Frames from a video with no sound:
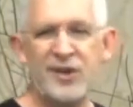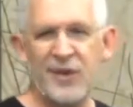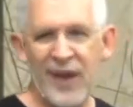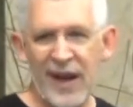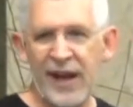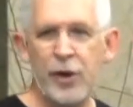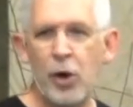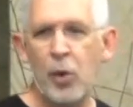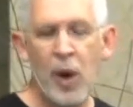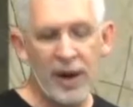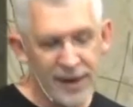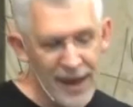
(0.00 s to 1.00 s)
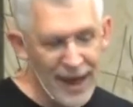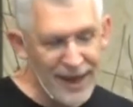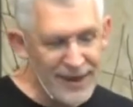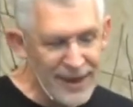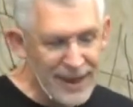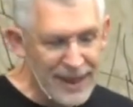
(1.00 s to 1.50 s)
of that, I don't want
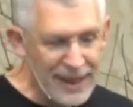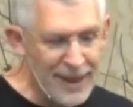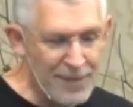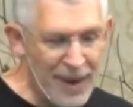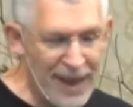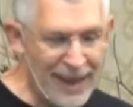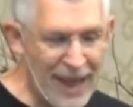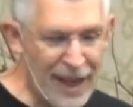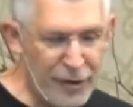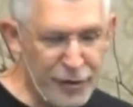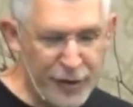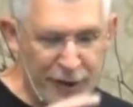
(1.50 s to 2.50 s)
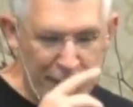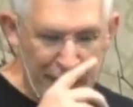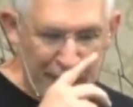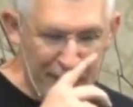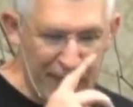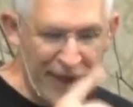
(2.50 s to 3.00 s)
God in my life.
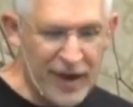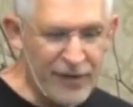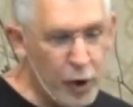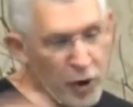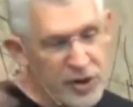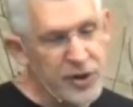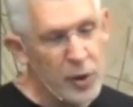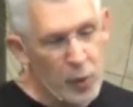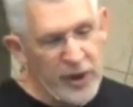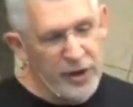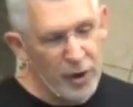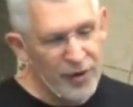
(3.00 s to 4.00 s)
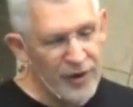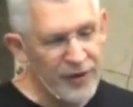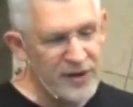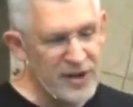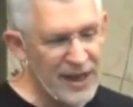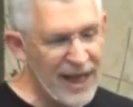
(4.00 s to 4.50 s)
But of course, we know that
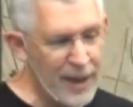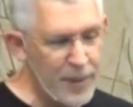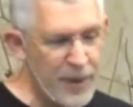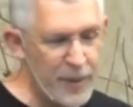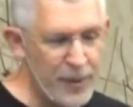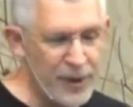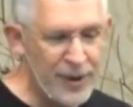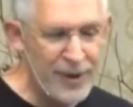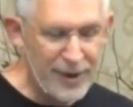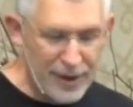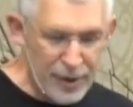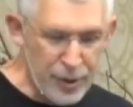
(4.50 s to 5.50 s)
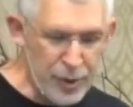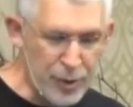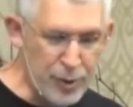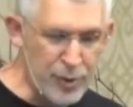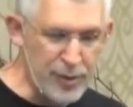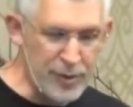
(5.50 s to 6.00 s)
there's a lot of people
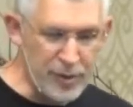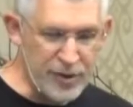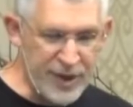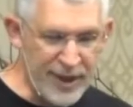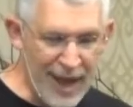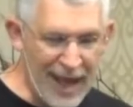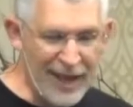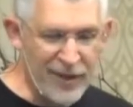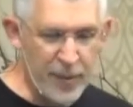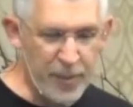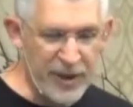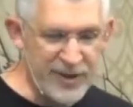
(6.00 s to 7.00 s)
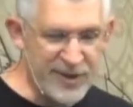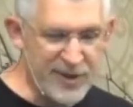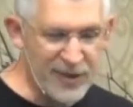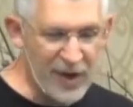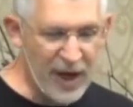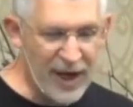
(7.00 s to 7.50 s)
who deny the presence
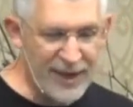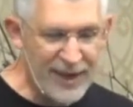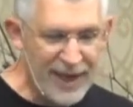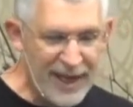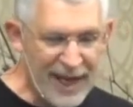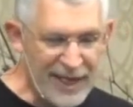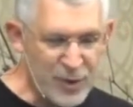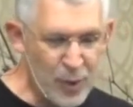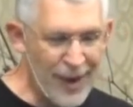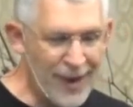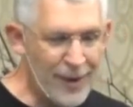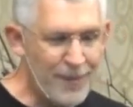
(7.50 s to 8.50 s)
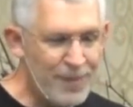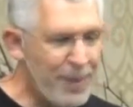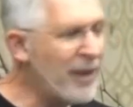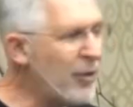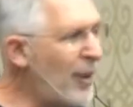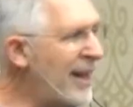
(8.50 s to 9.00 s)
of God as well.
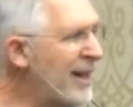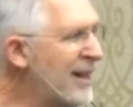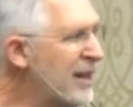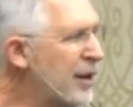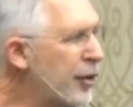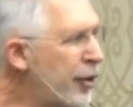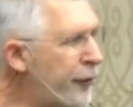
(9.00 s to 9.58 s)
By the way, the